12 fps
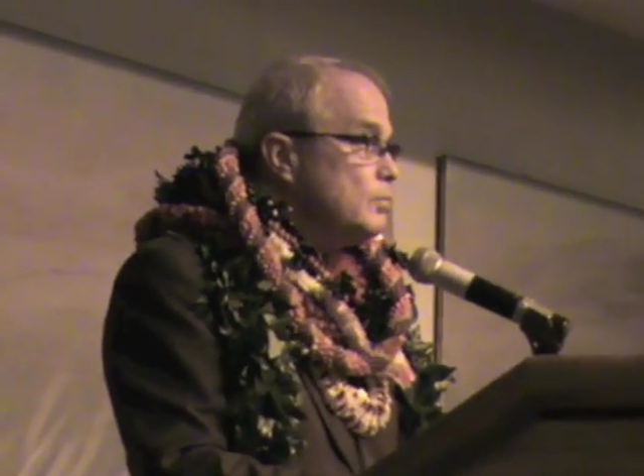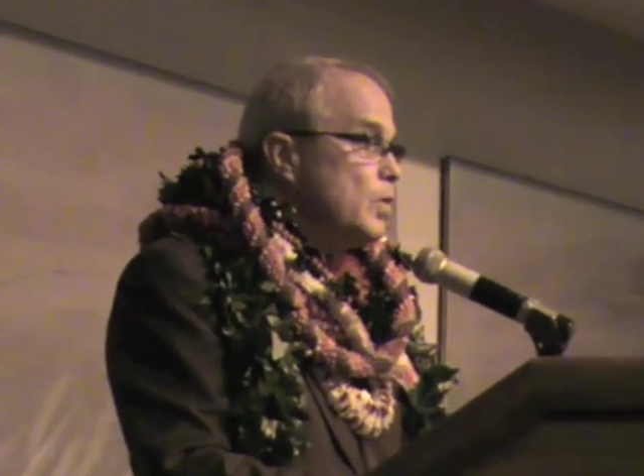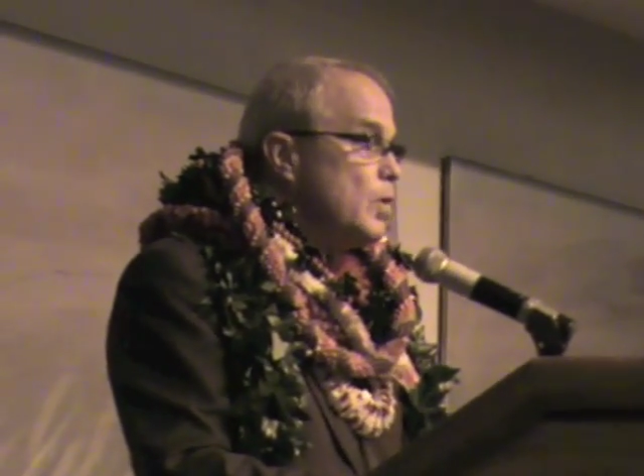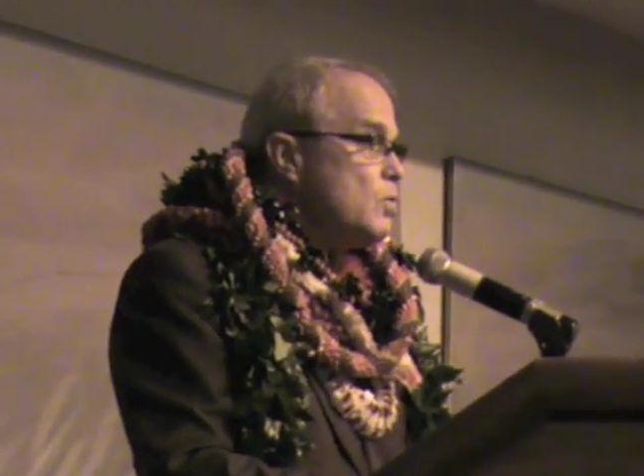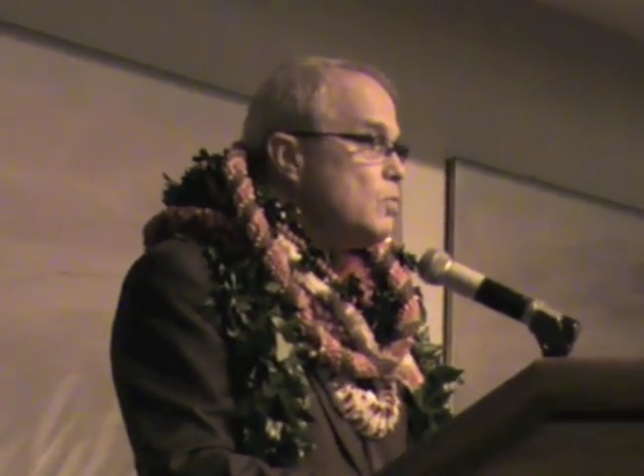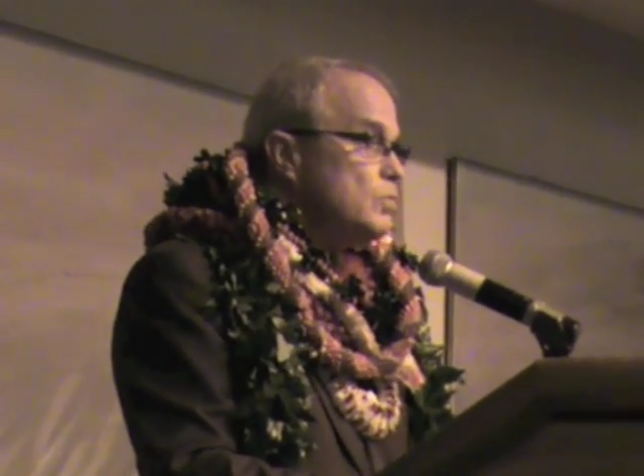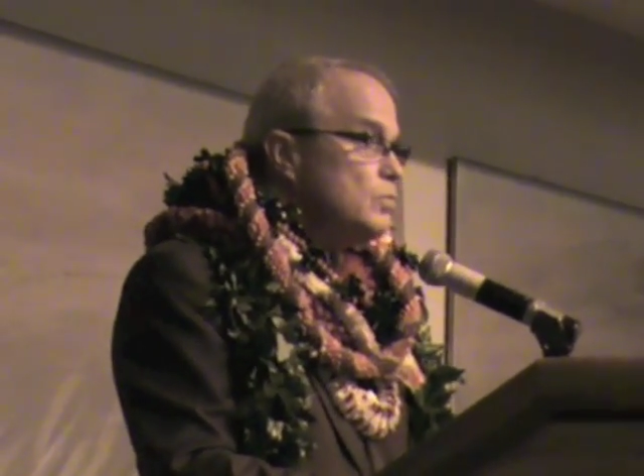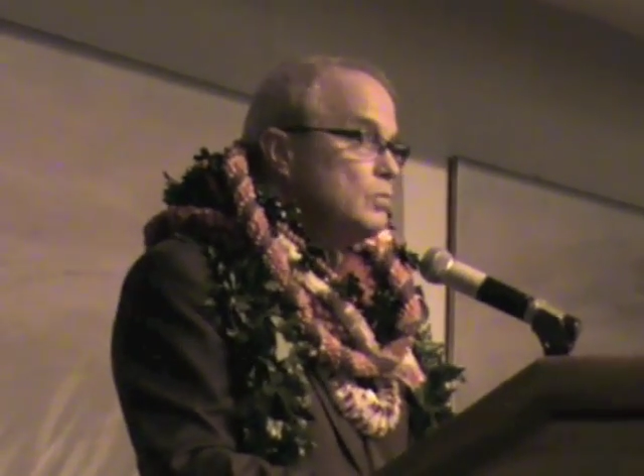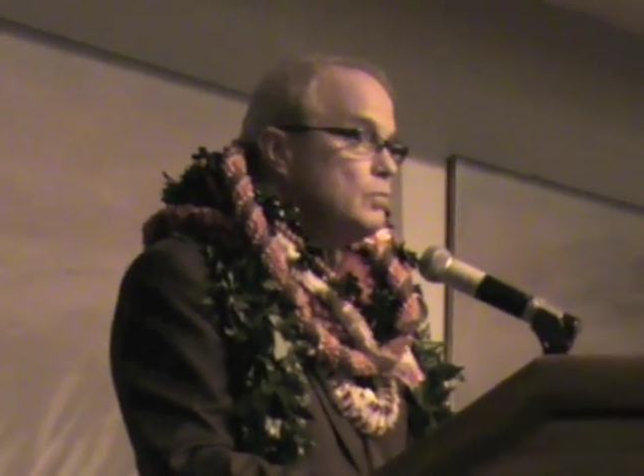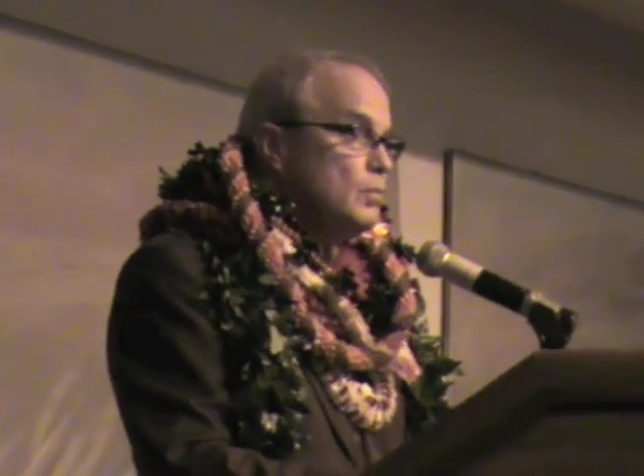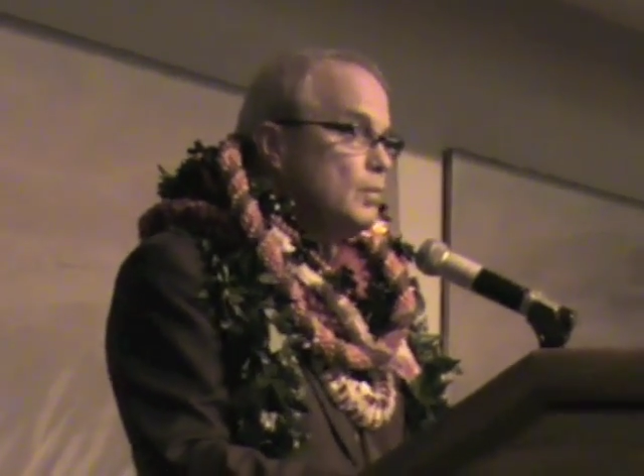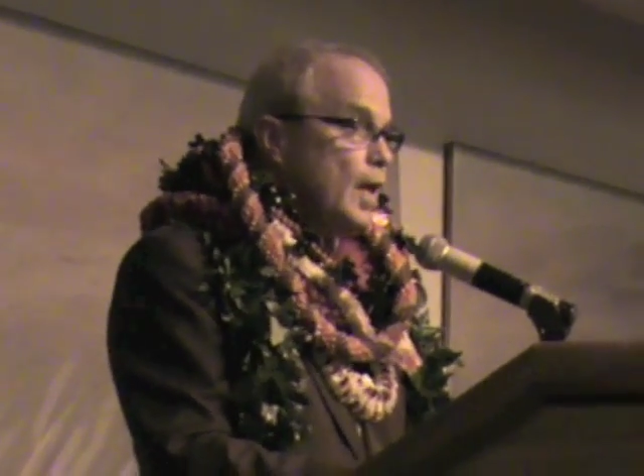No?
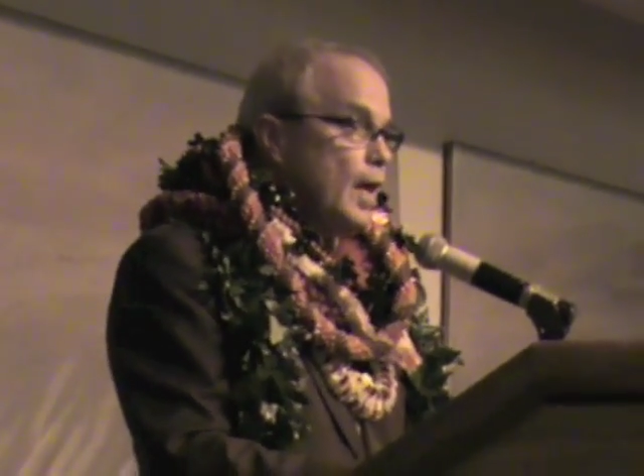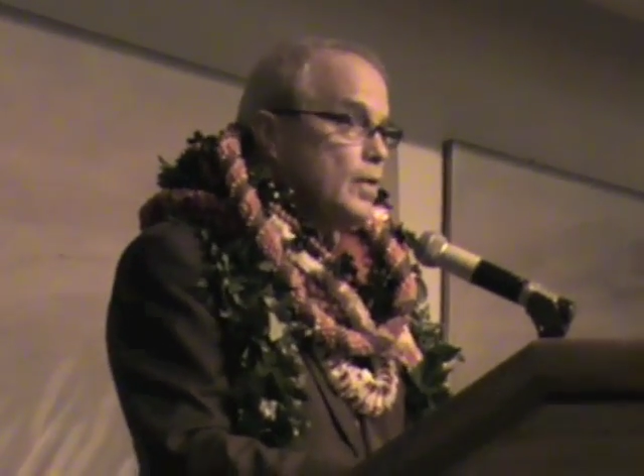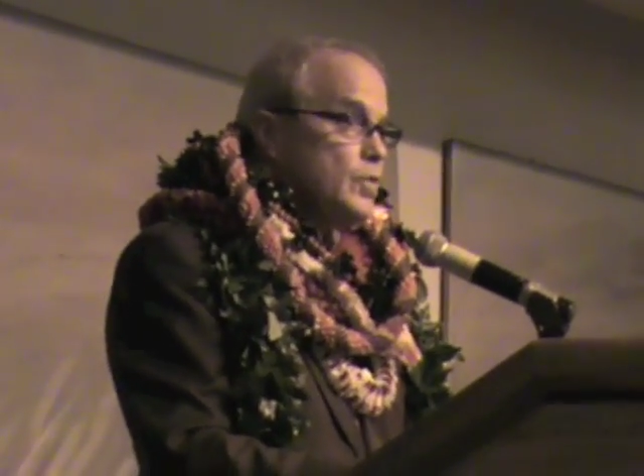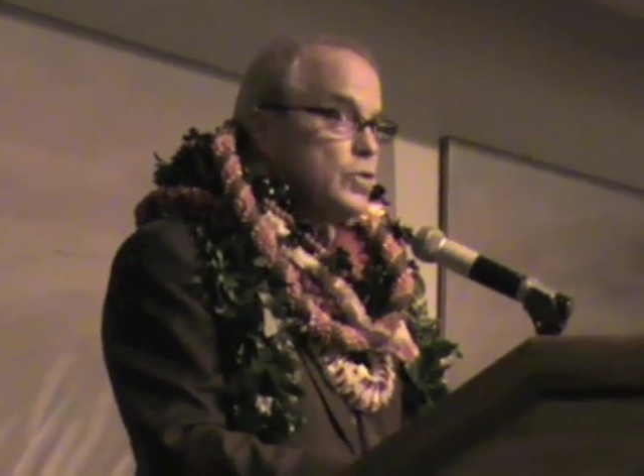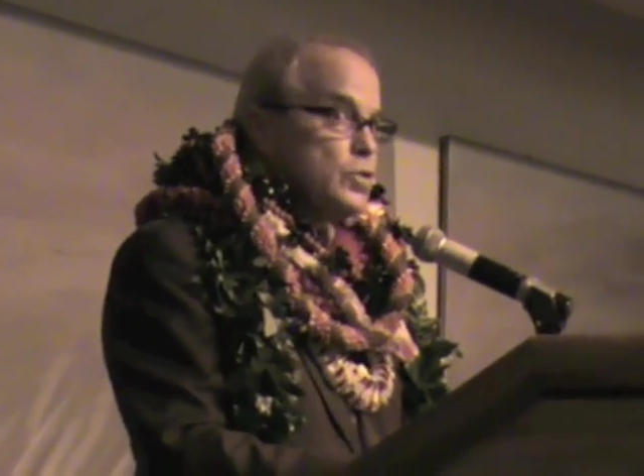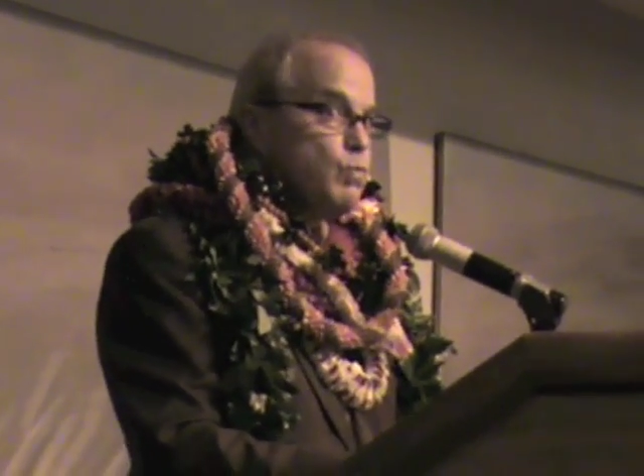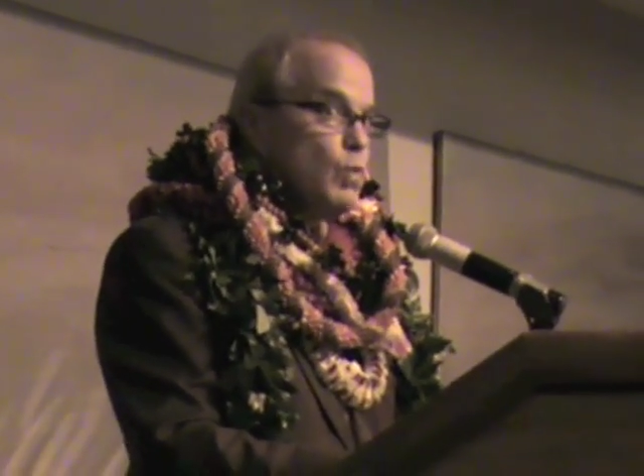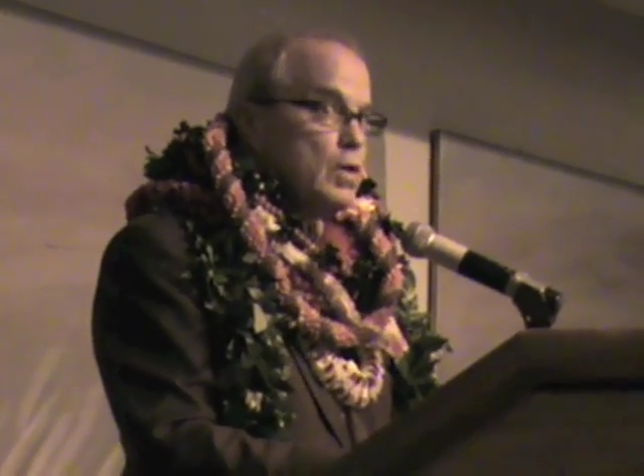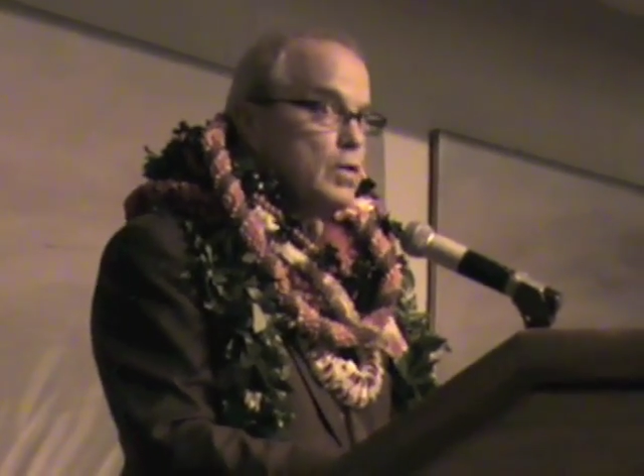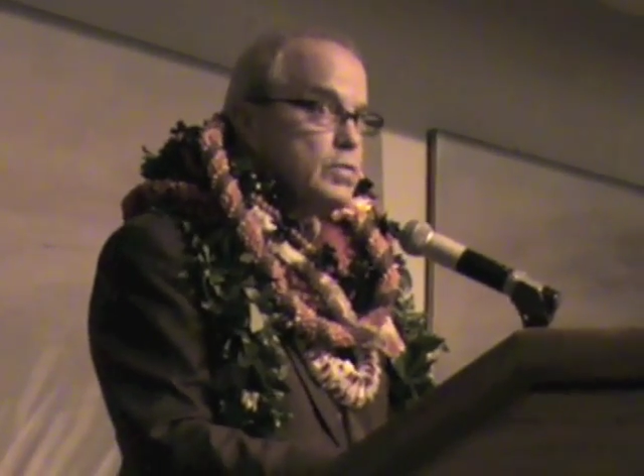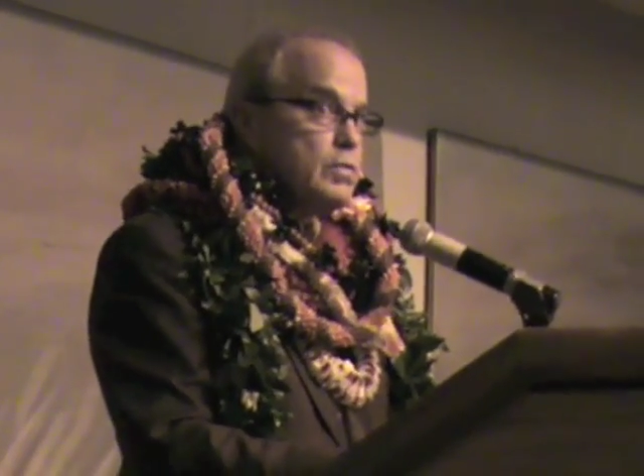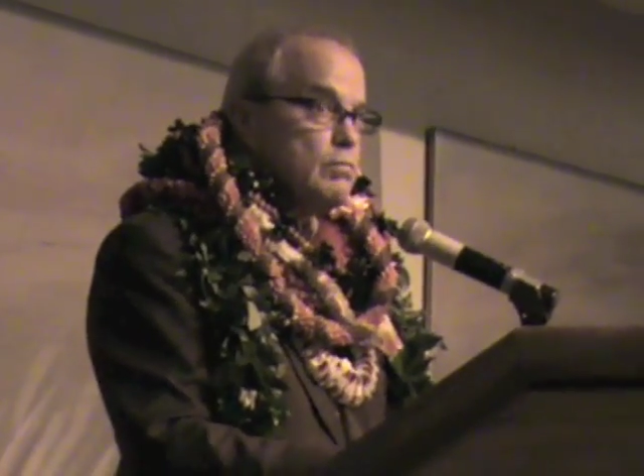It just
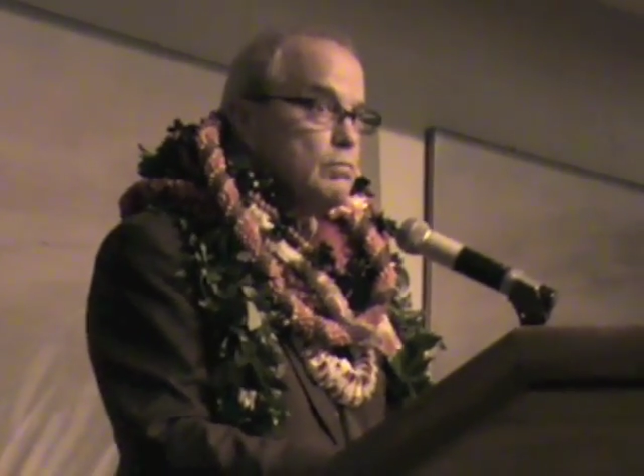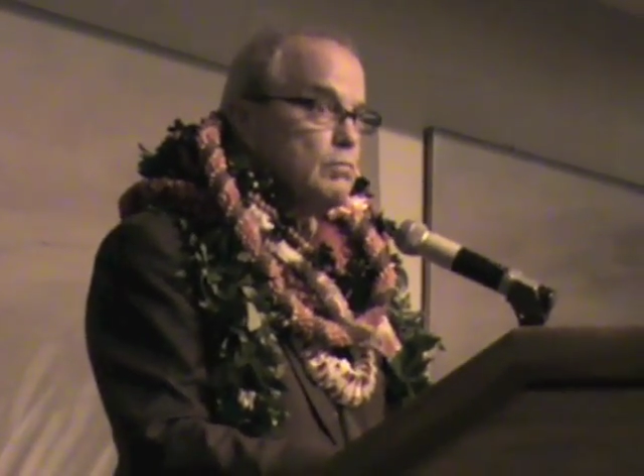was.